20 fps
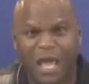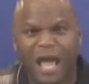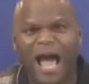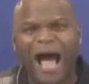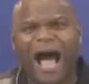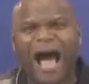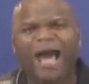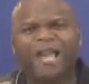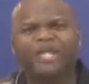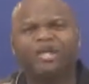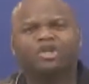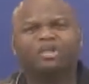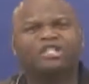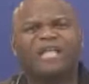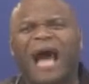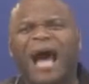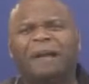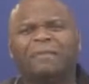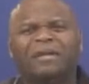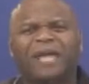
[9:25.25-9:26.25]
How do you
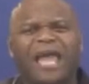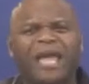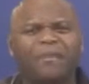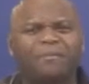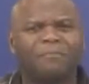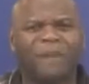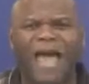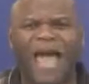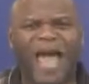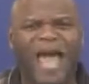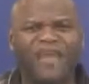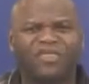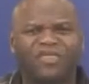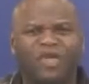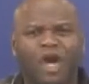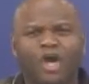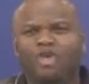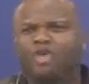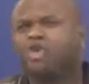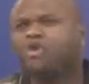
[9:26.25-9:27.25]
dominate math?
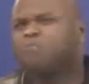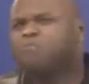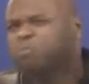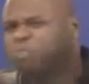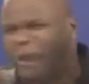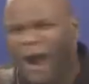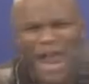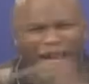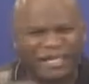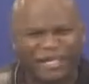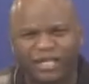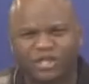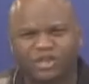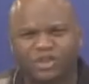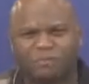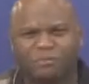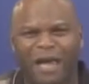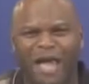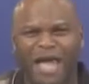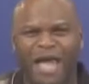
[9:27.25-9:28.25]
You practice
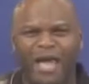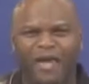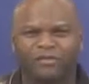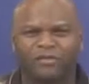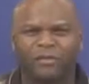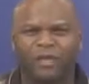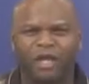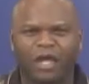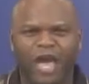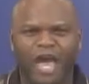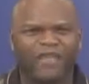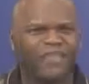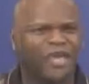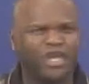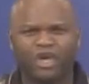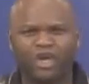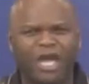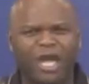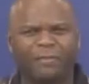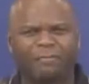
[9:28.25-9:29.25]
math. And then
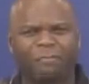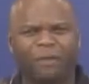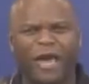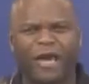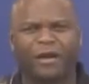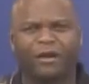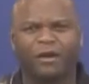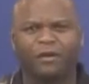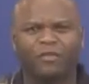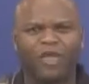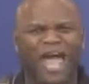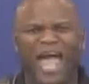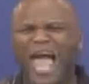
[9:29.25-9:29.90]
you get better.